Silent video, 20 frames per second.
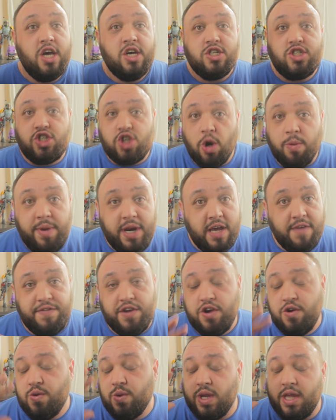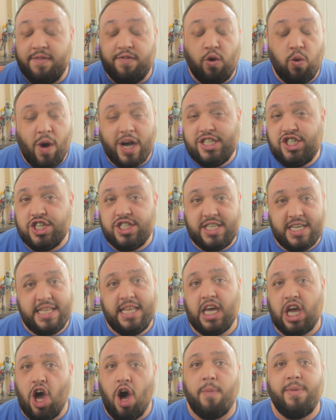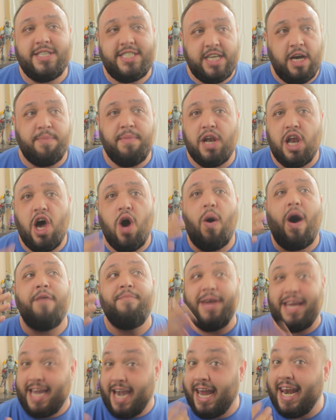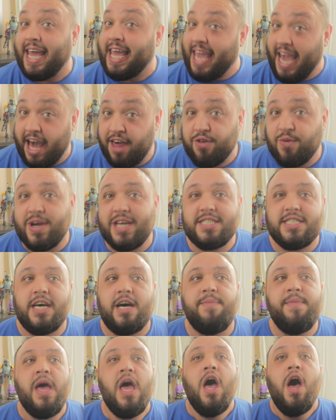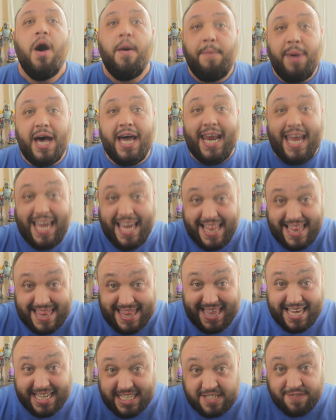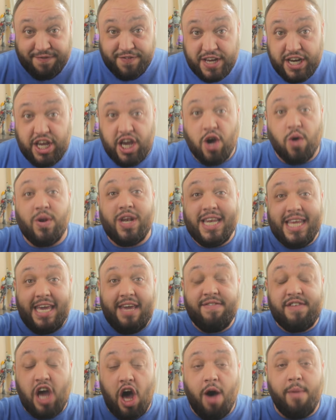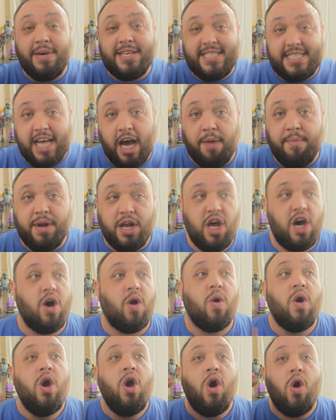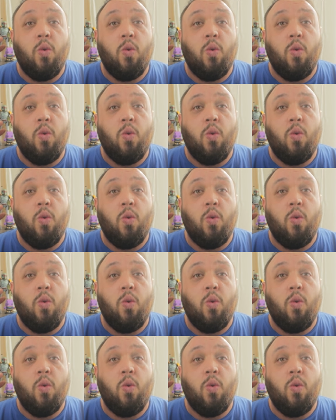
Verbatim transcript: So many of you leave questions in the comments down below. I've been kind of gathering some, but in this video, leave comments down below.